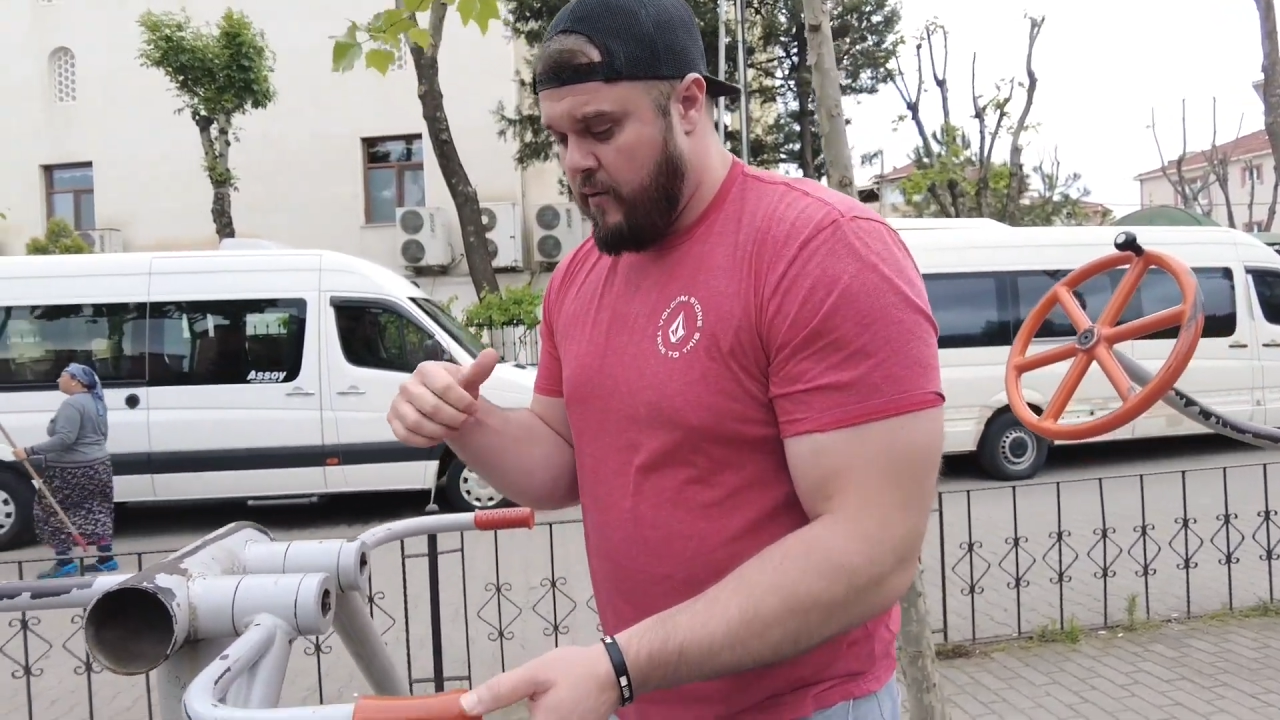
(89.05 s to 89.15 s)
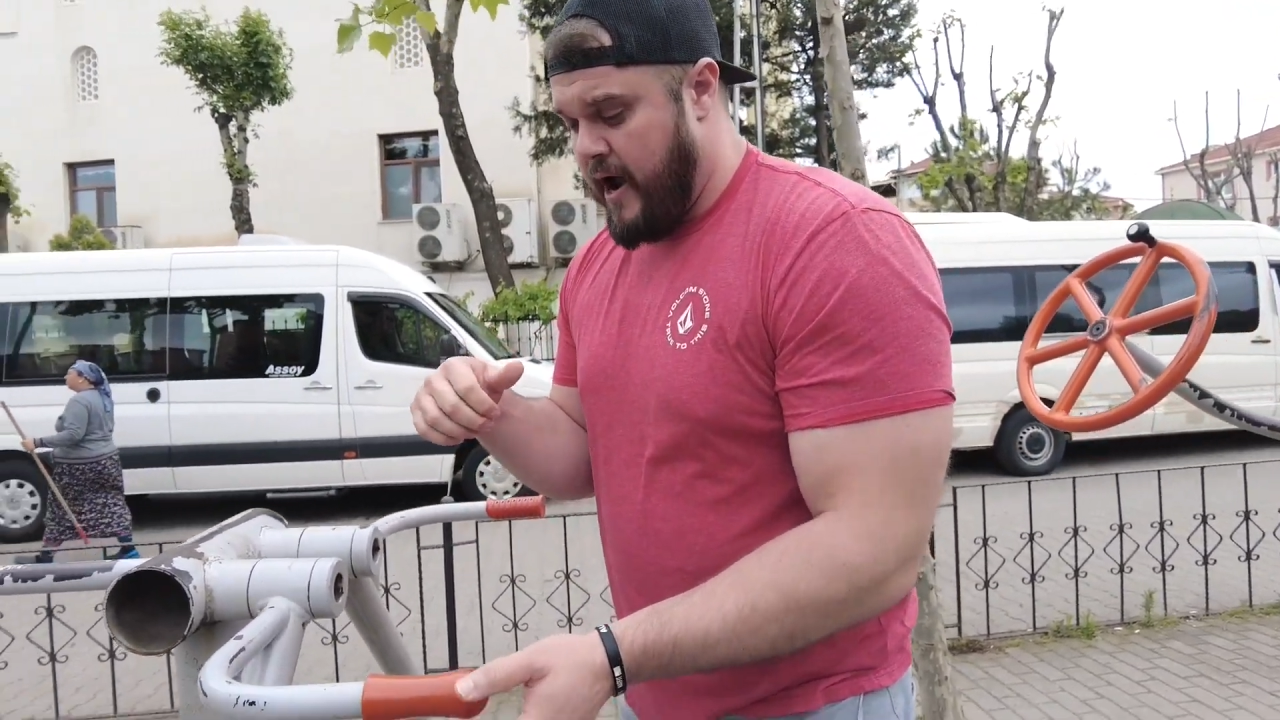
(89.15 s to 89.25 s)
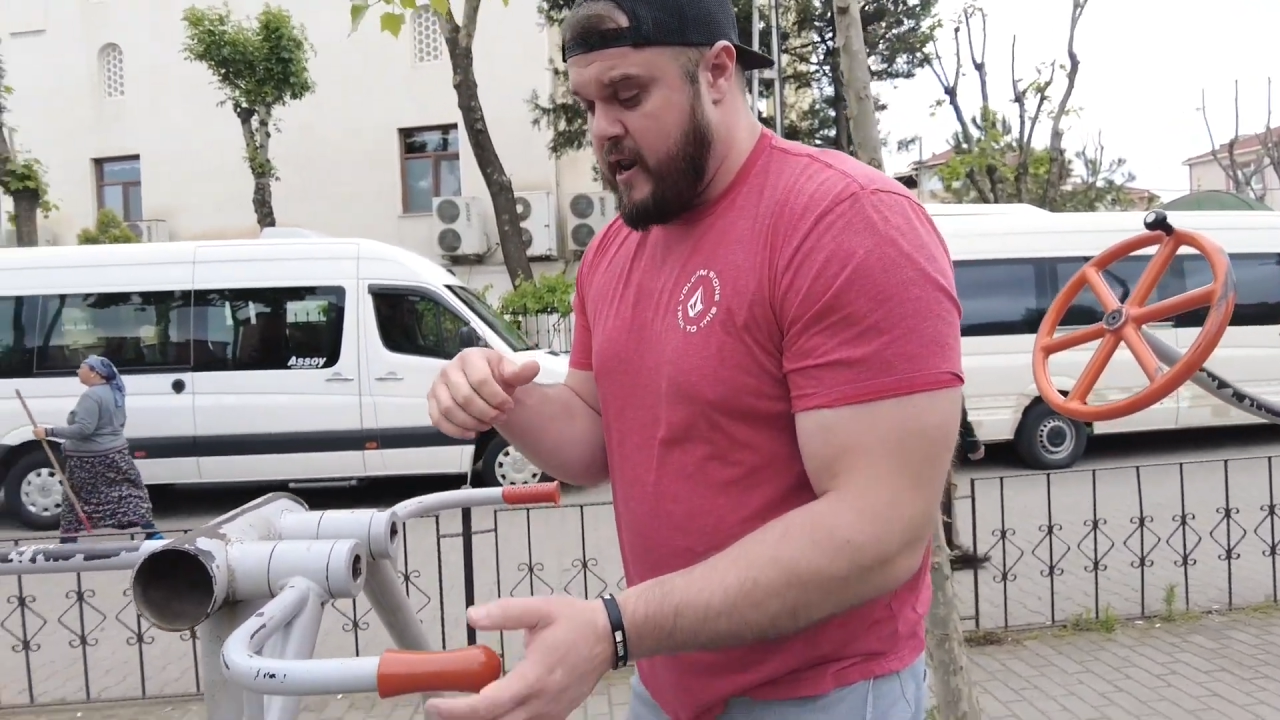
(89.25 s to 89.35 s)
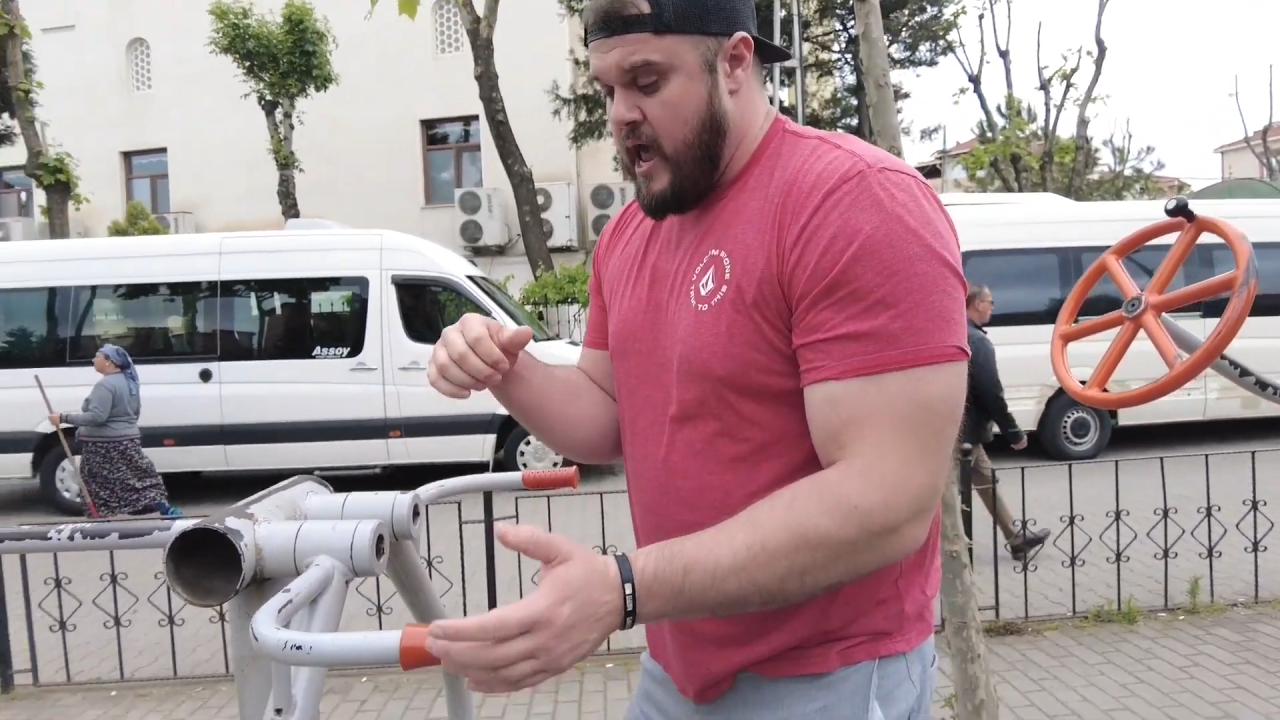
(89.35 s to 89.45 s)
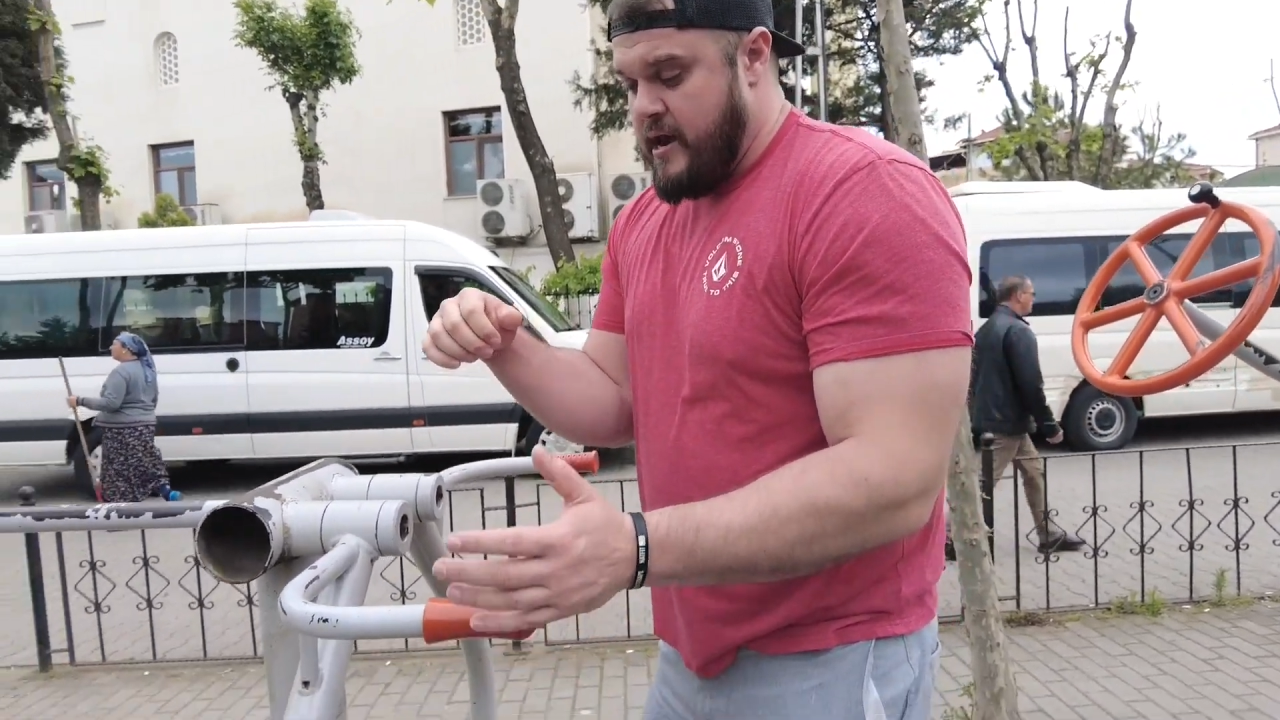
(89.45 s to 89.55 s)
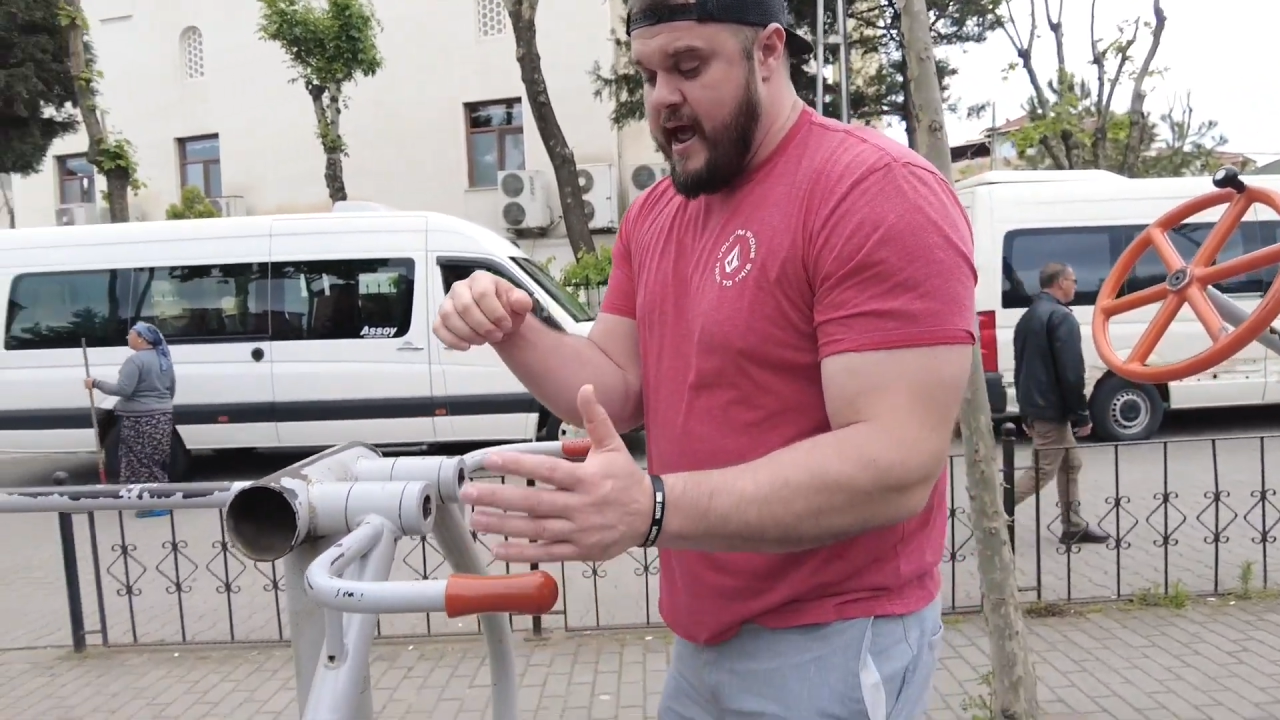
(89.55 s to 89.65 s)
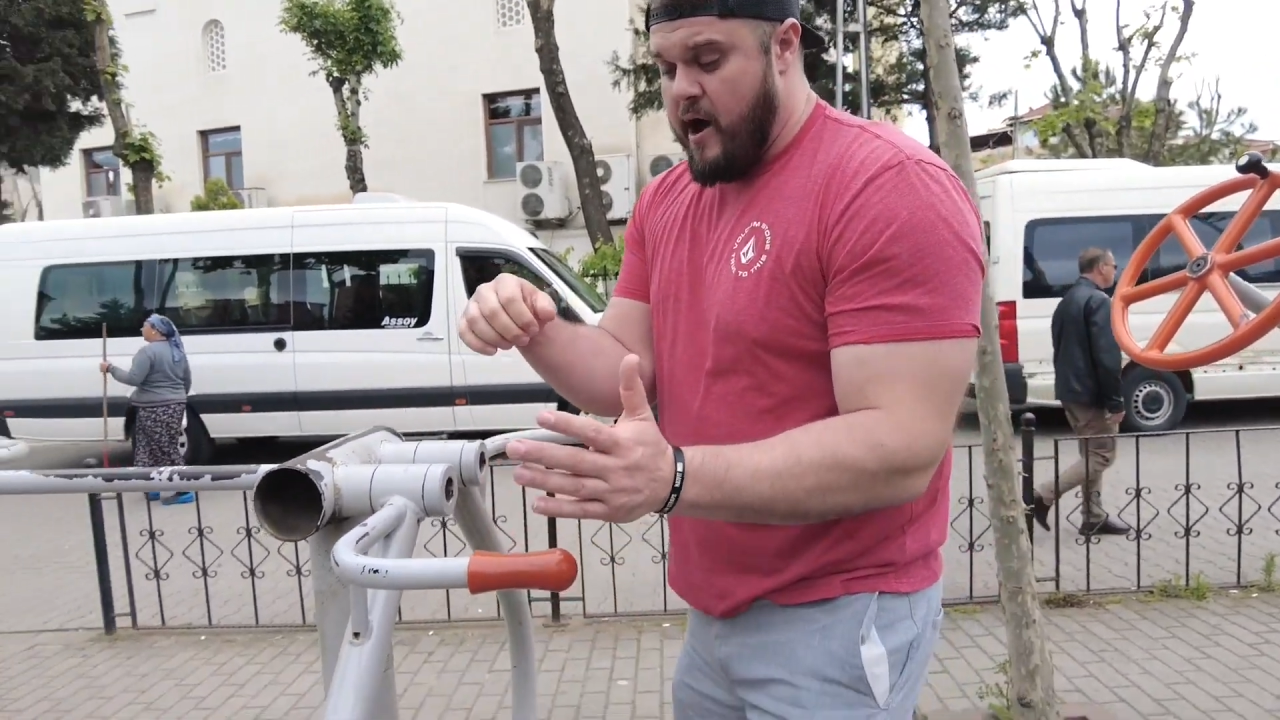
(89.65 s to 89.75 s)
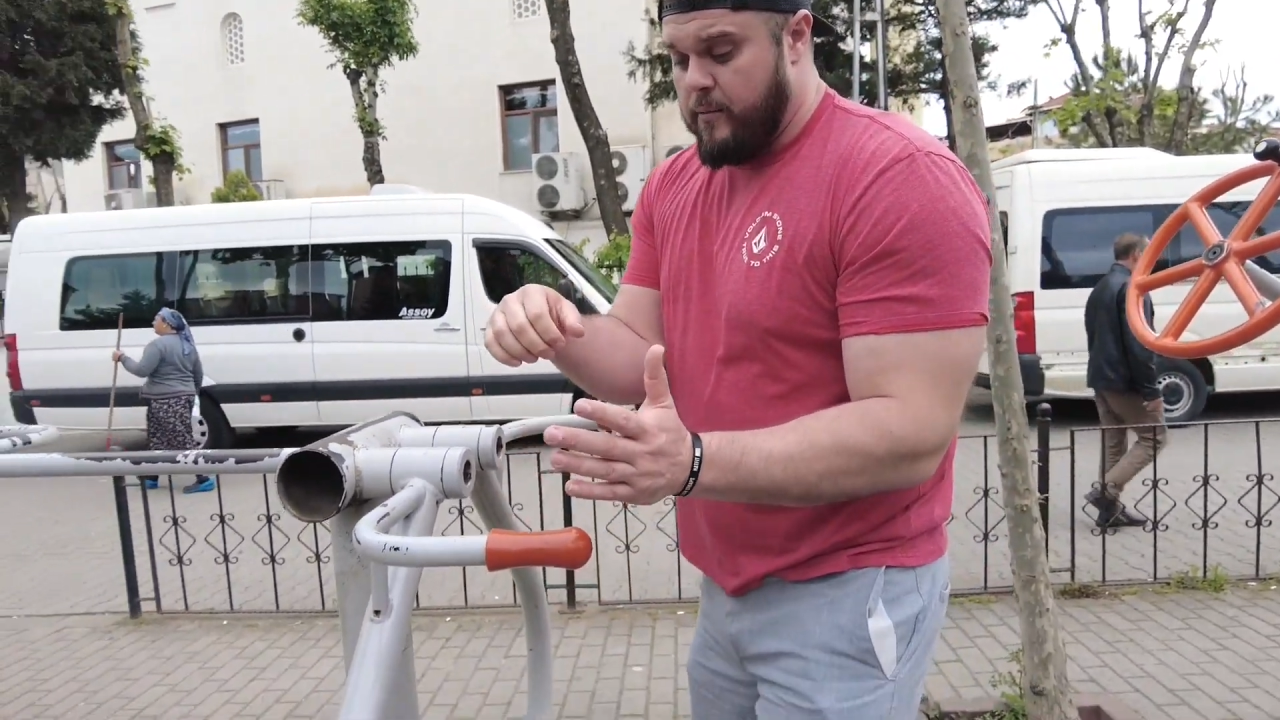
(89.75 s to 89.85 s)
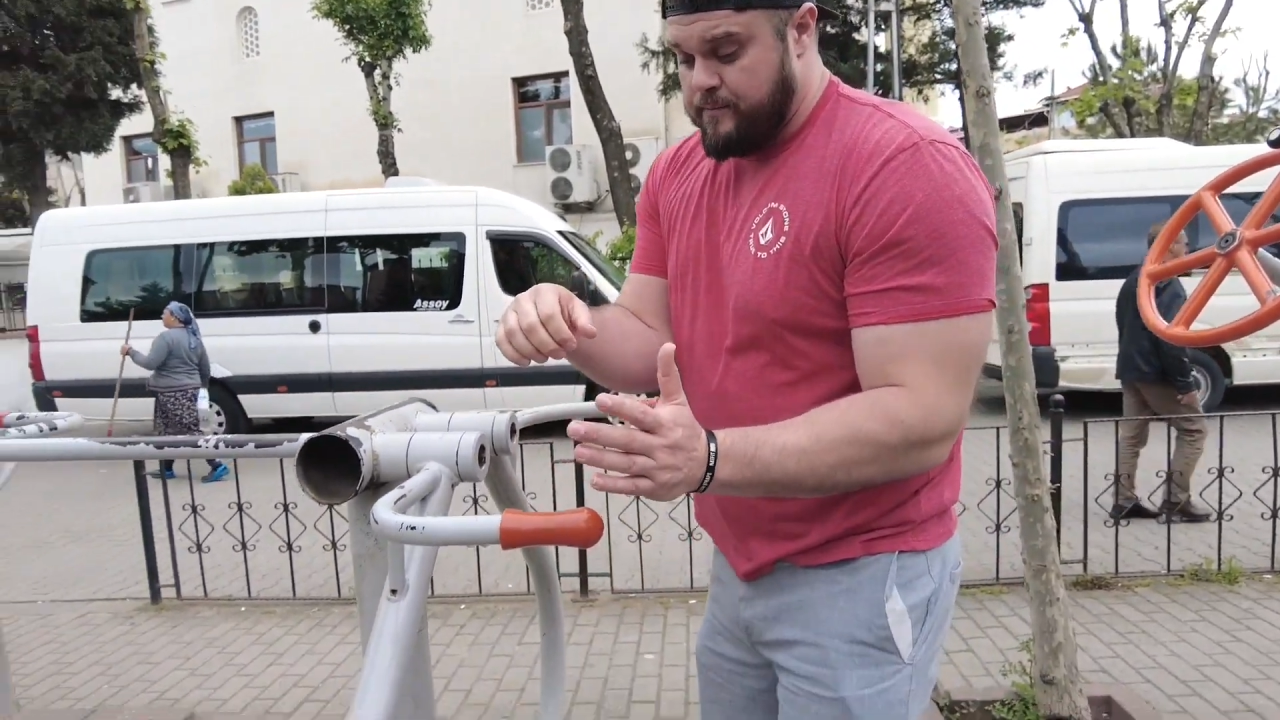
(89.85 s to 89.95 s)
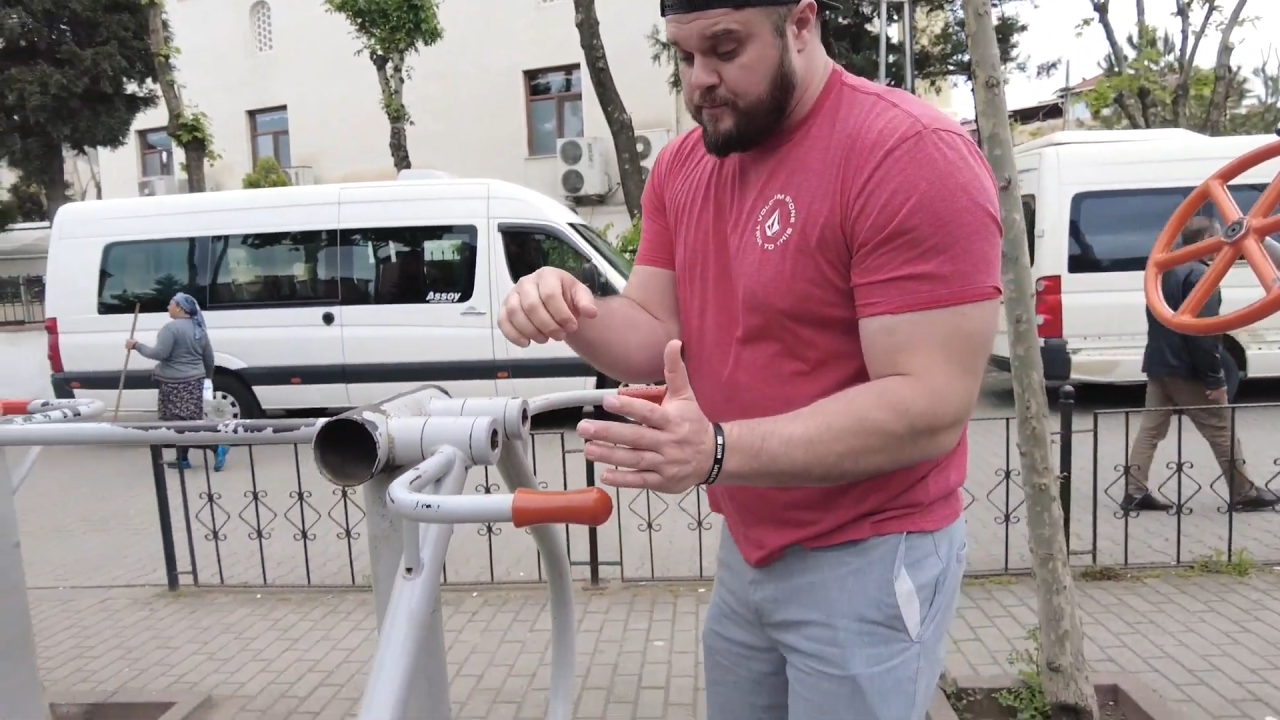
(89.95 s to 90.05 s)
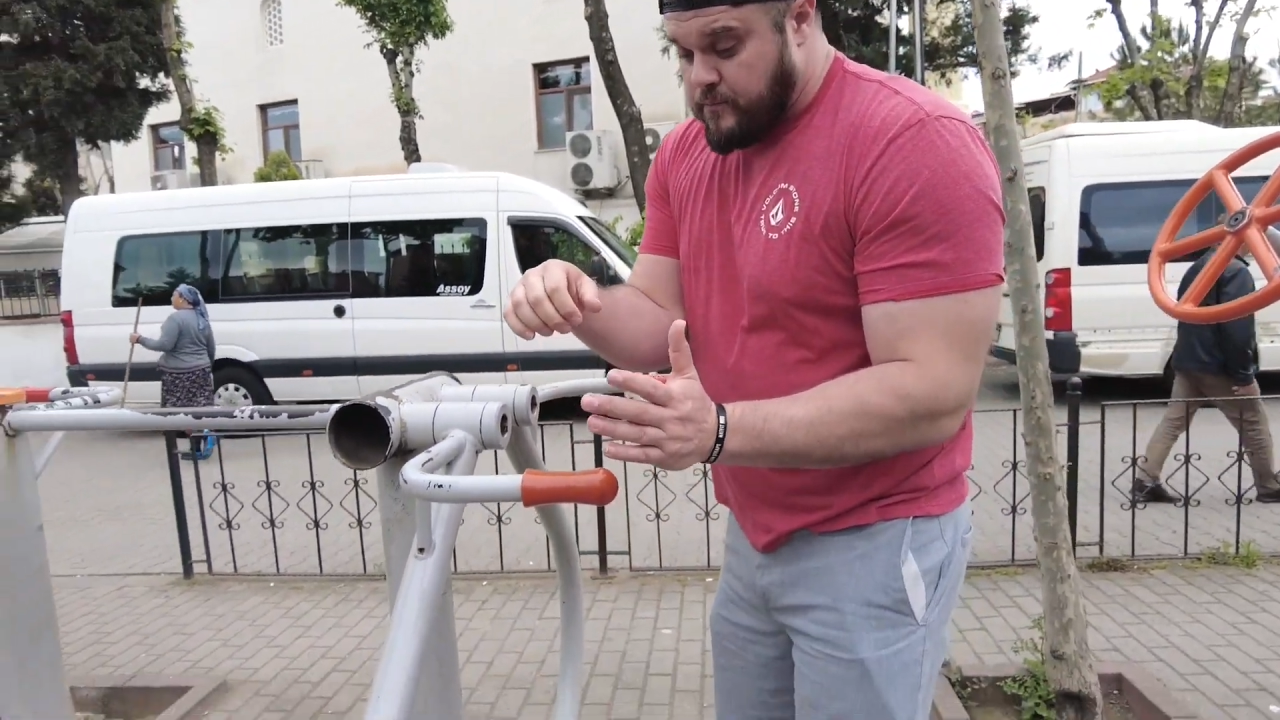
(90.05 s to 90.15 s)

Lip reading: right? Now,